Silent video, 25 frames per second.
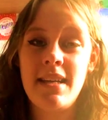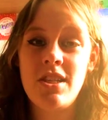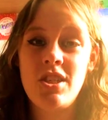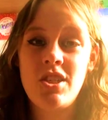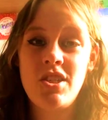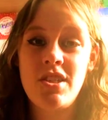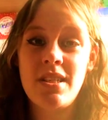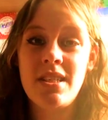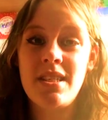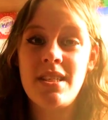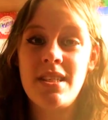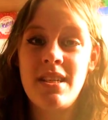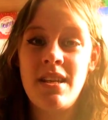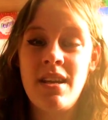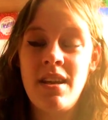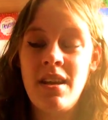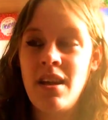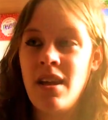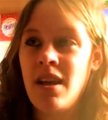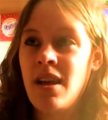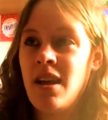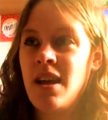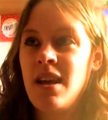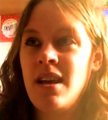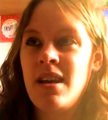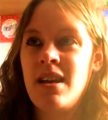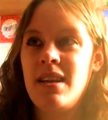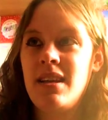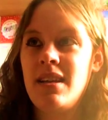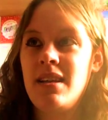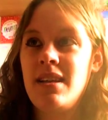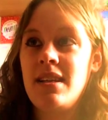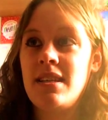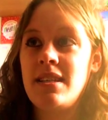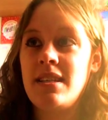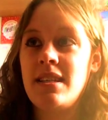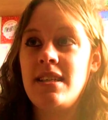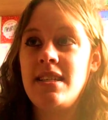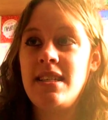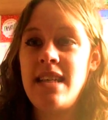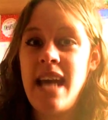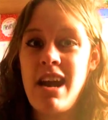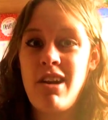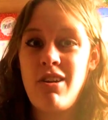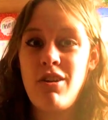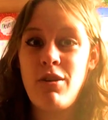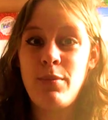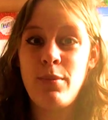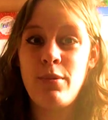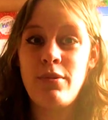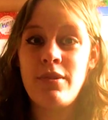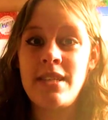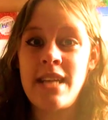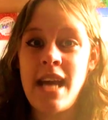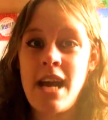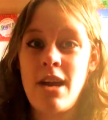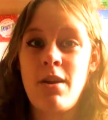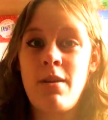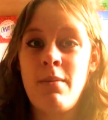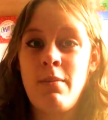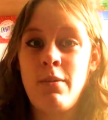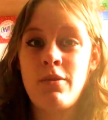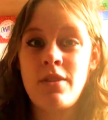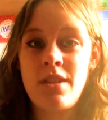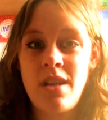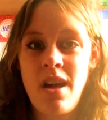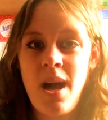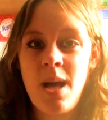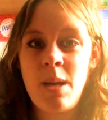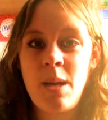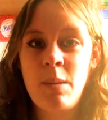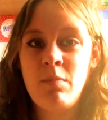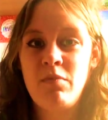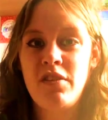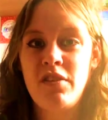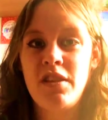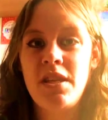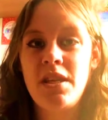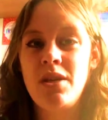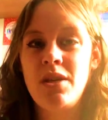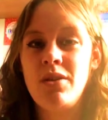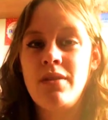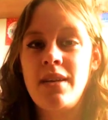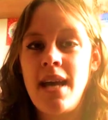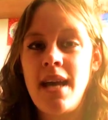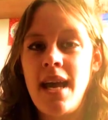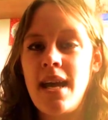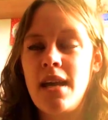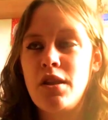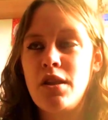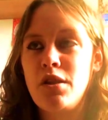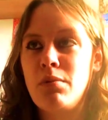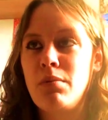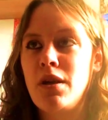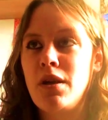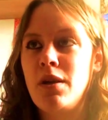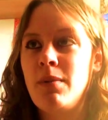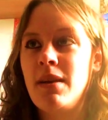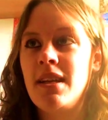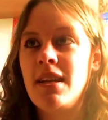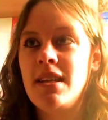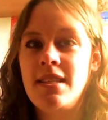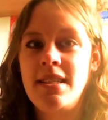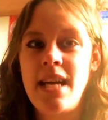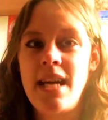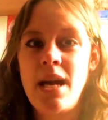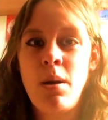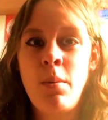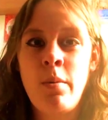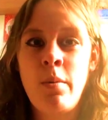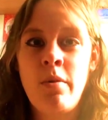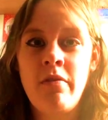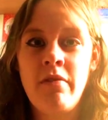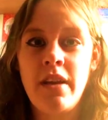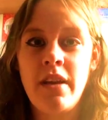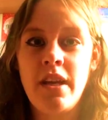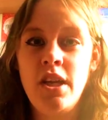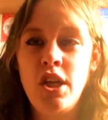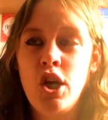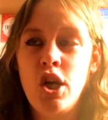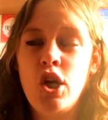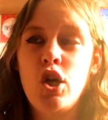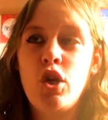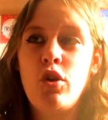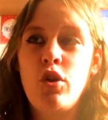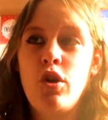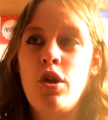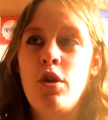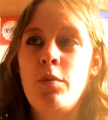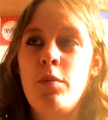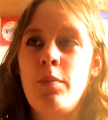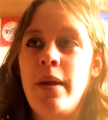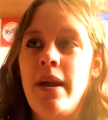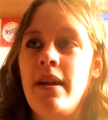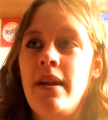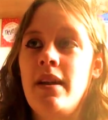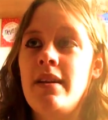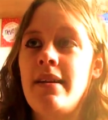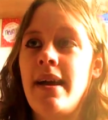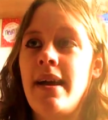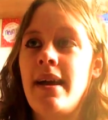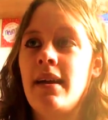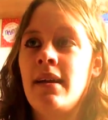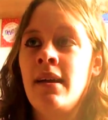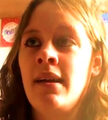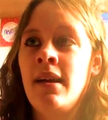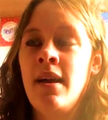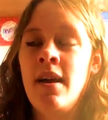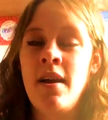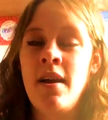It's just, it's a terrible, terrible time for the UK at the moment. It's terrible for Europe, and, like,